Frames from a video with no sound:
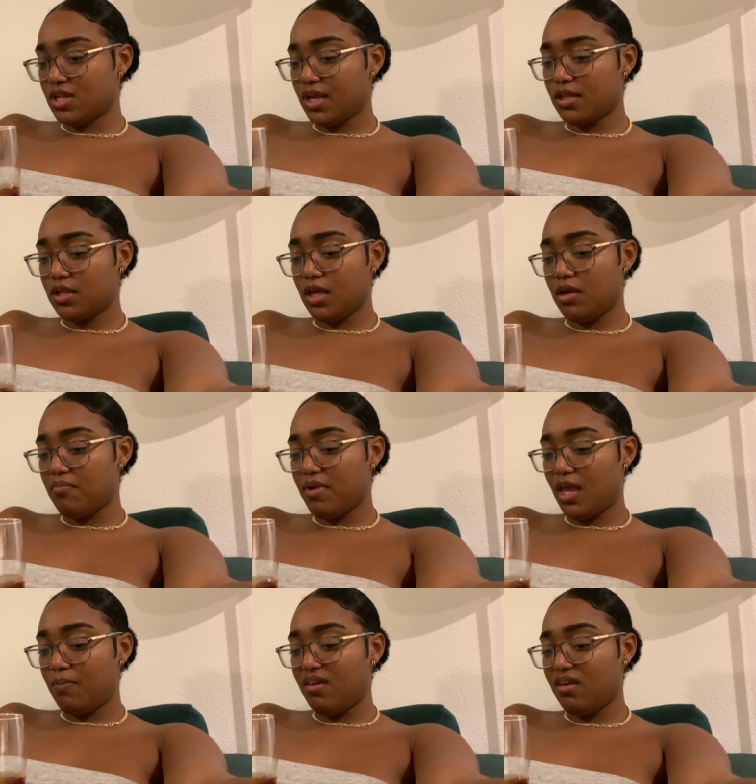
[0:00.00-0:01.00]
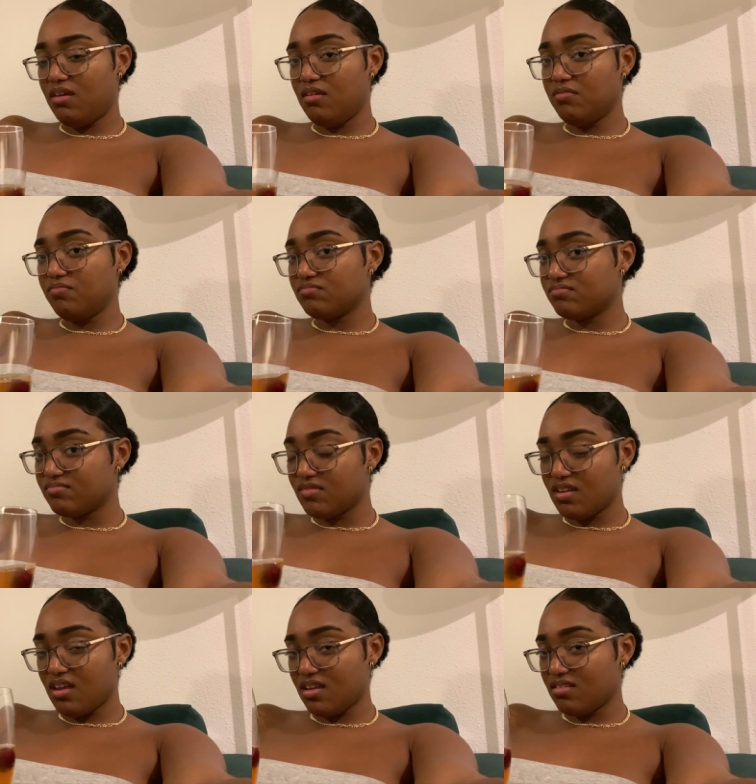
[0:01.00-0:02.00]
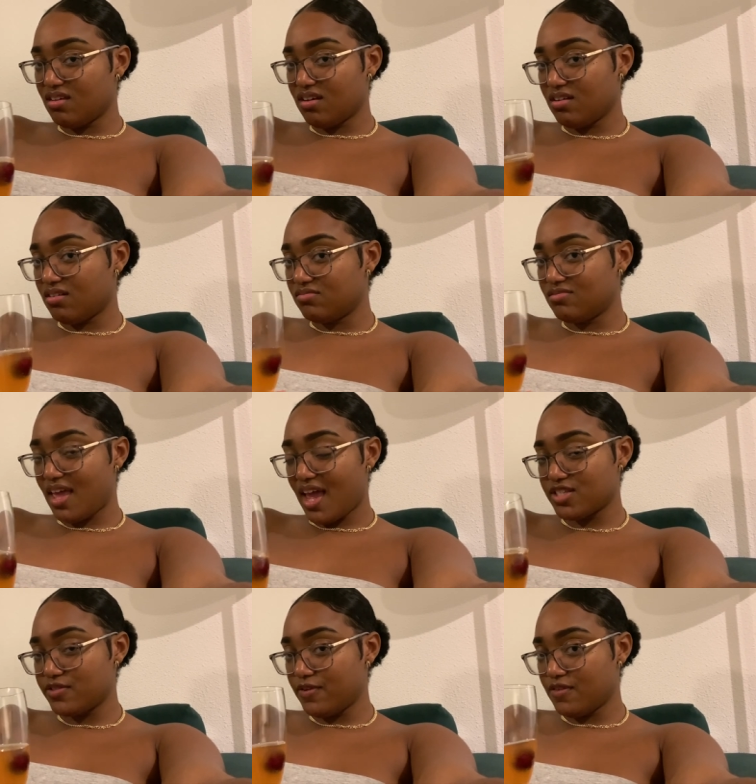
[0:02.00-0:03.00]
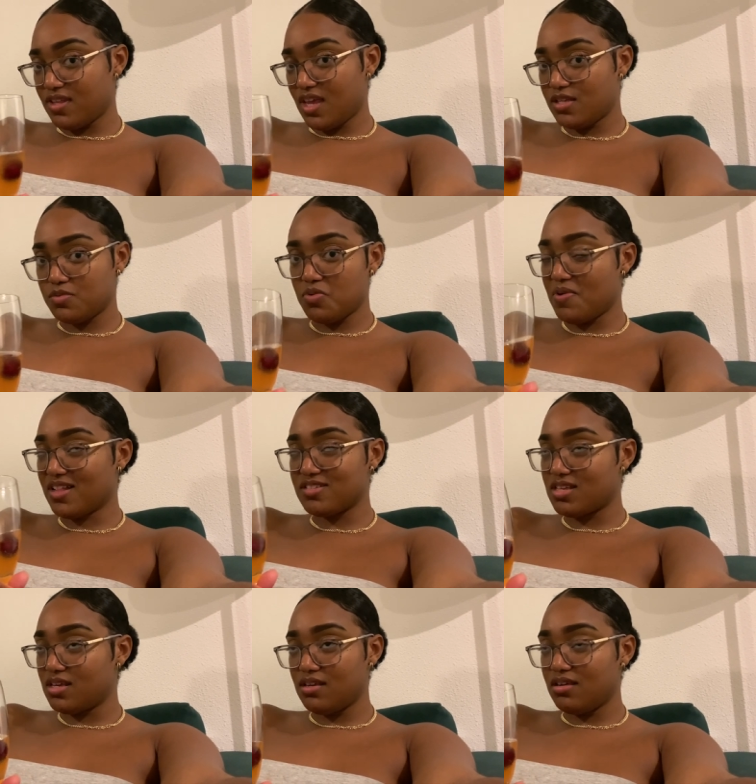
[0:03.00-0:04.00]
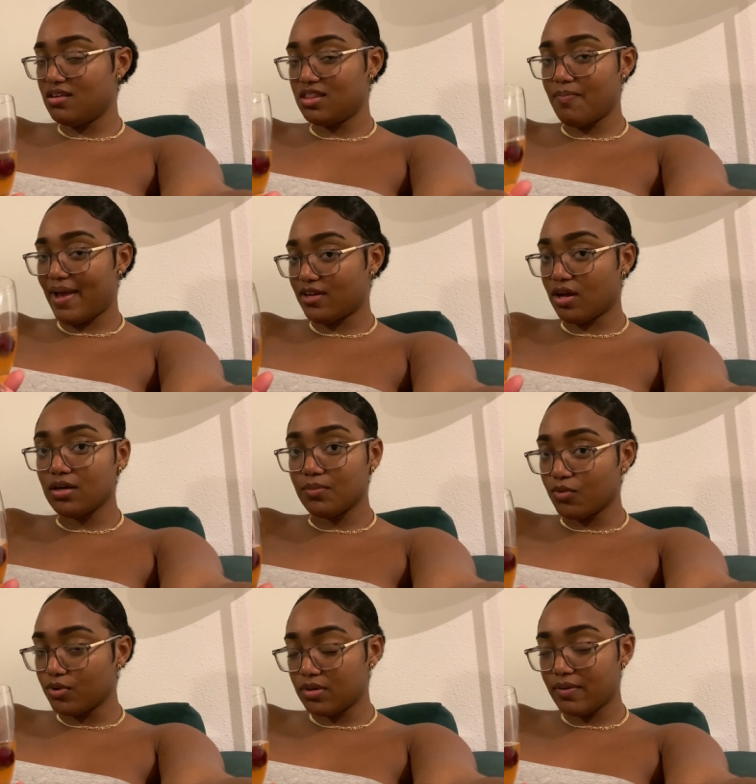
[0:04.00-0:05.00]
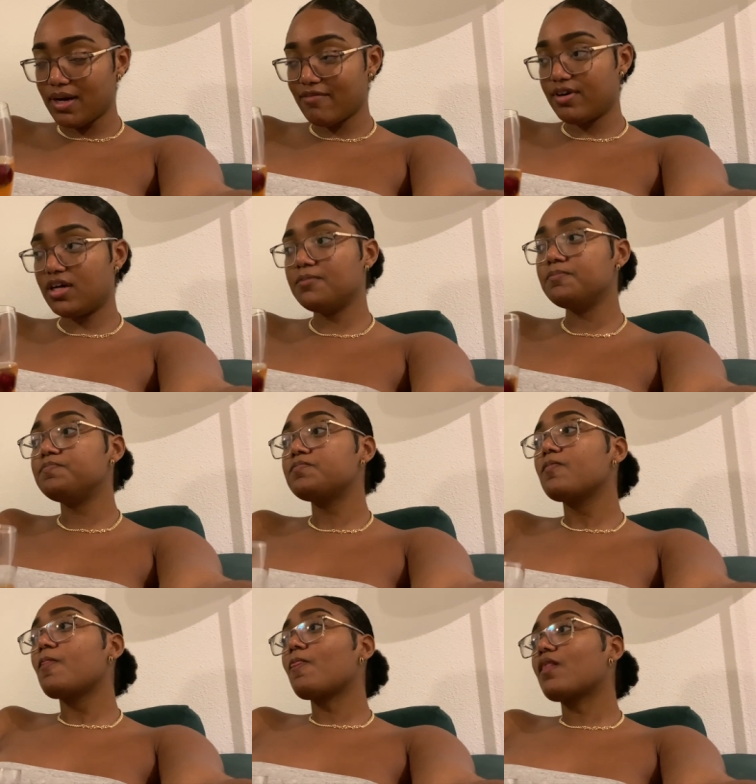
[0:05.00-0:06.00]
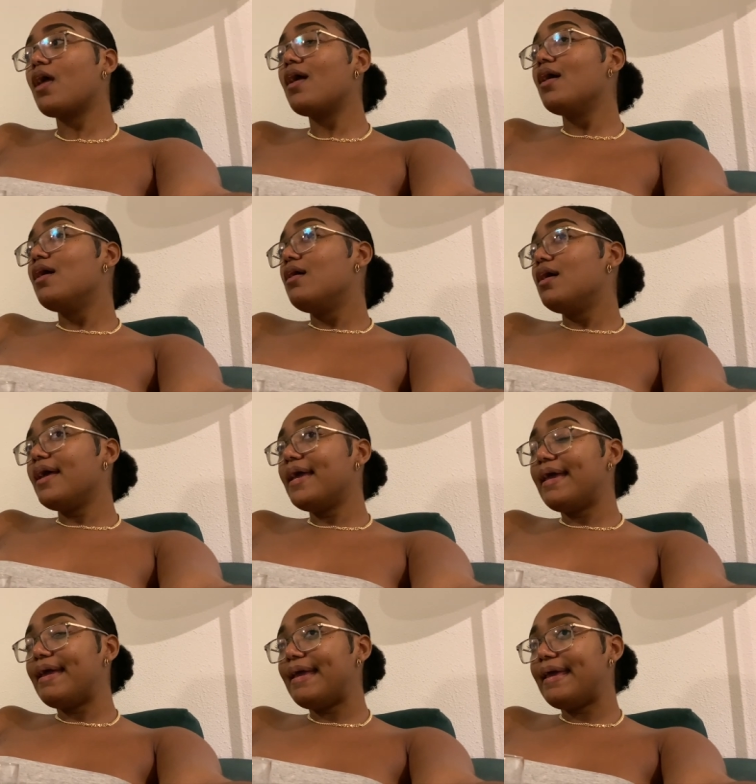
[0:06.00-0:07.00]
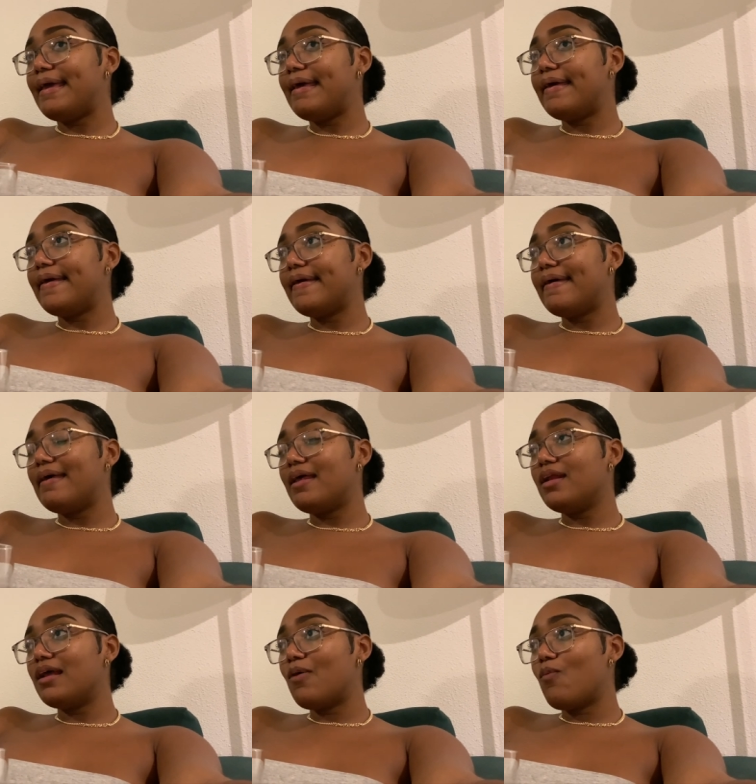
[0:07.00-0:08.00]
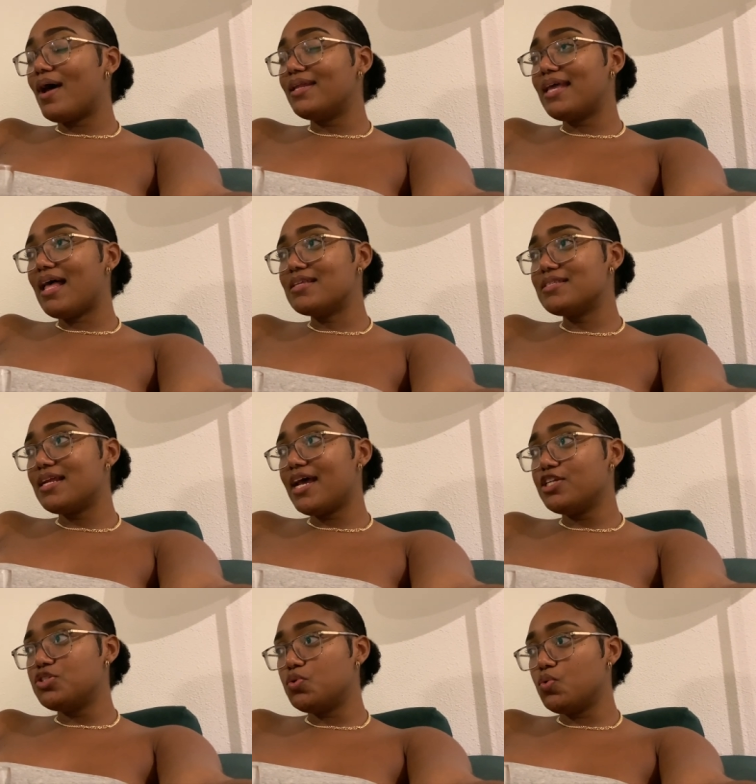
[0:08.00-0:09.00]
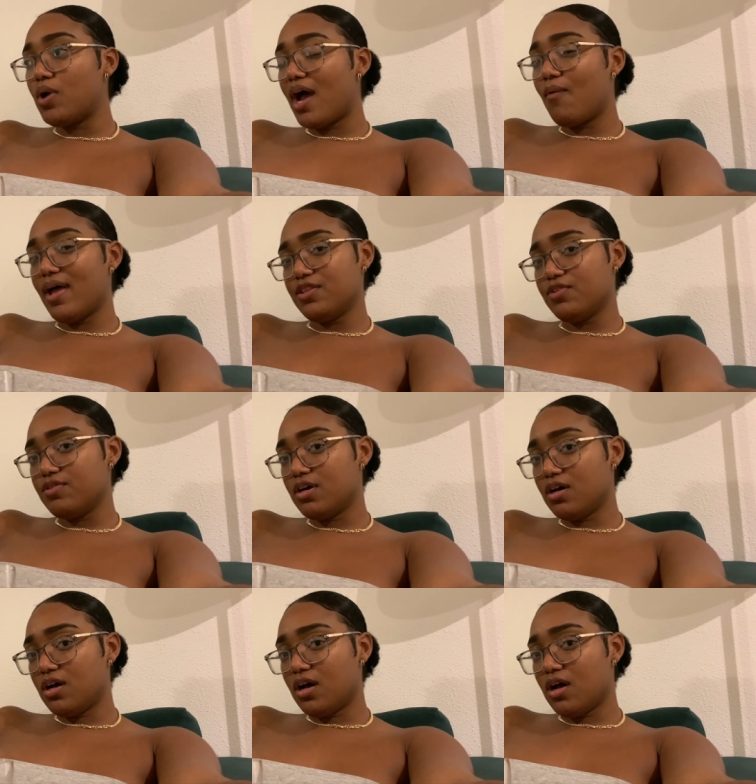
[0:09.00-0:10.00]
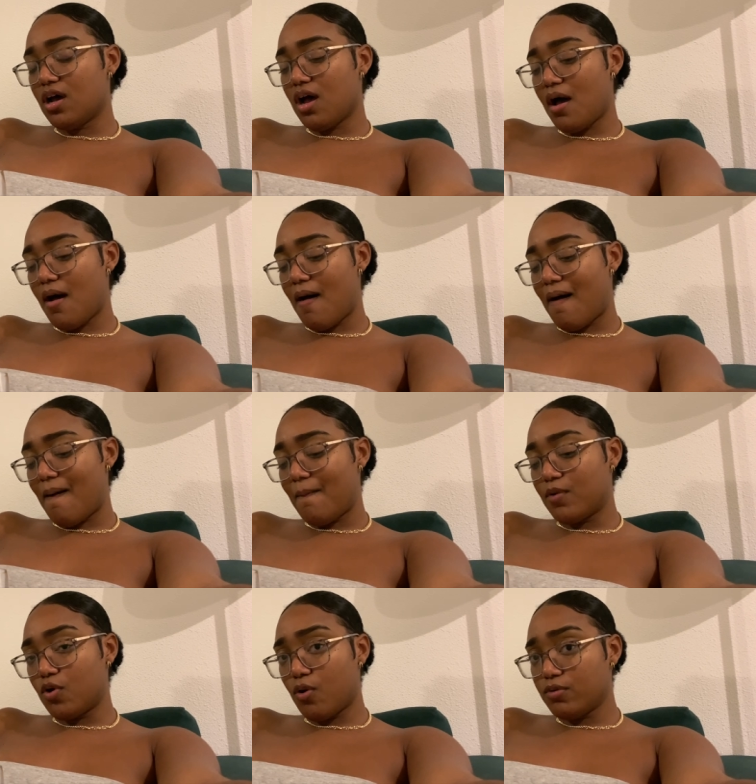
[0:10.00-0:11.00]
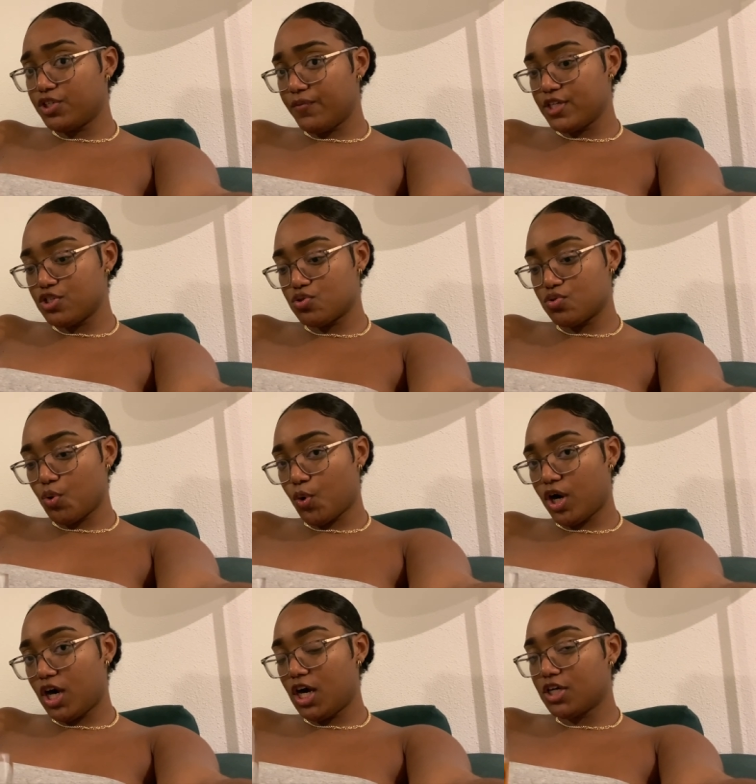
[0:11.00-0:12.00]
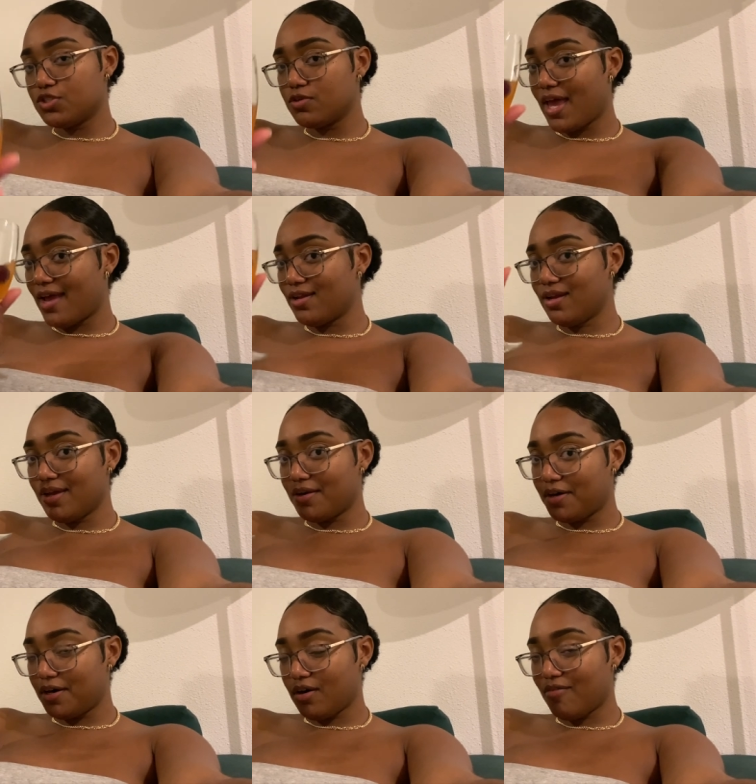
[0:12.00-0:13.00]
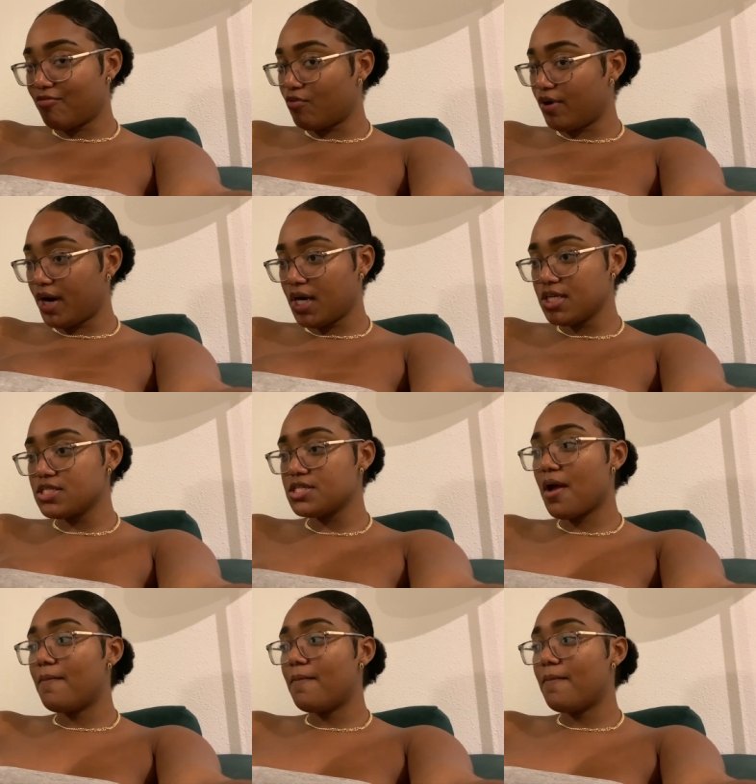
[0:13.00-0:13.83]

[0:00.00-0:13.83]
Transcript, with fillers: lately maybe in the next few days we will see depend on the mood or whatever and what else did i do i went to the um, grocery store to get the liquor of course